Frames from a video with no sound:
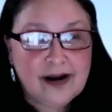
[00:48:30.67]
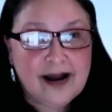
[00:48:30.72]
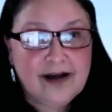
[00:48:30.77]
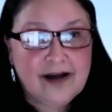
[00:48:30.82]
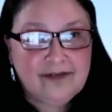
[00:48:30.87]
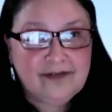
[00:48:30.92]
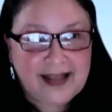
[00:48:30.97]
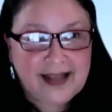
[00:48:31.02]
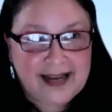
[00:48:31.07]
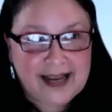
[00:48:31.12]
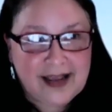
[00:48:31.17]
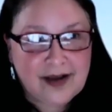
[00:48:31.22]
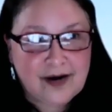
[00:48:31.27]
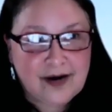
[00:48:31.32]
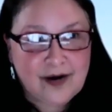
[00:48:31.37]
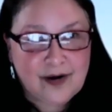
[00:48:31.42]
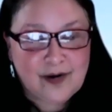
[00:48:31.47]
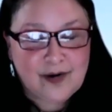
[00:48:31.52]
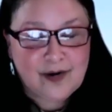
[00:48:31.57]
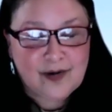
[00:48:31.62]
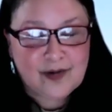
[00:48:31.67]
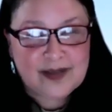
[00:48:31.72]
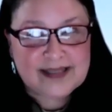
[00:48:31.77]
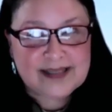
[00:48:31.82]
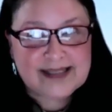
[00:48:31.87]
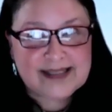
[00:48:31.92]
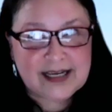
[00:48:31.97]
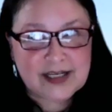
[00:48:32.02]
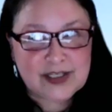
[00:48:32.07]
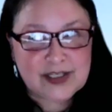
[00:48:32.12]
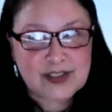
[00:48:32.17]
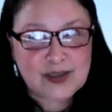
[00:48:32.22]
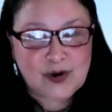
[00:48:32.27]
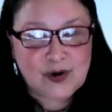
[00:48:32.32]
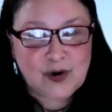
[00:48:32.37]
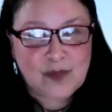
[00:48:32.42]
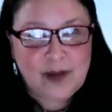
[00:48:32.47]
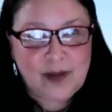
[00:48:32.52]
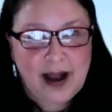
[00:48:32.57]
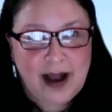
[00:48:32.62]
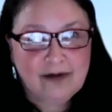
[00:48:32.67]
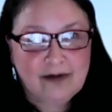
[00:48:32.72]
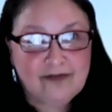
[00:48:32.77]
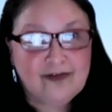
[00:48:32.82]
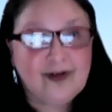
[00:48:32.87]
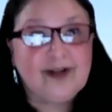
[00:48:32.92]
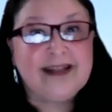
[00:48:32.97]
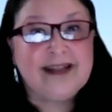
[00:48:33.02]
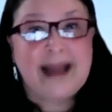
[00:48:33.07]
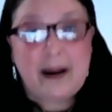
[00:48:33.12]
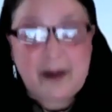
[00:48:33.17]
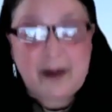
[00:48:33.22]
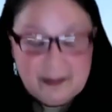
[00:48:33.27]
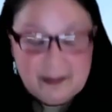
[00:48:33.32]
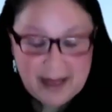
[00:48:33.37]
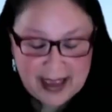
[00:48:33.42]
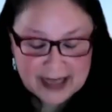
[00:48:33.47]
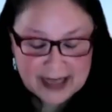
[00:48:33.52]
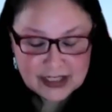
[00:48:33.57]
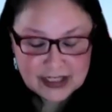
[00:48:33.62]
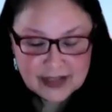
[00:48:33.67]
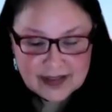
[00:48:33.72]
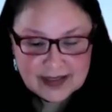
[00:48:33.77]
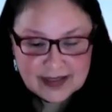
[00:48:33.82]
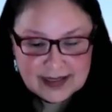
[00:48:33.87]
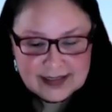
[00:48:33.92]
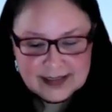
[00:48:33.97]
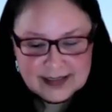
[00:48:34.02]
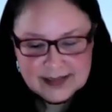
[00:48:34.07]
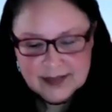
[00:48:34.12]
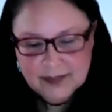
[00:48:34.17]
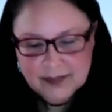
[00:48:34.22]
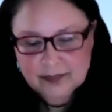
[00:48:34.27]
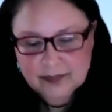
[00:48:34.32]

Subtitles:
of letting go is like so powerful. Now imagine this.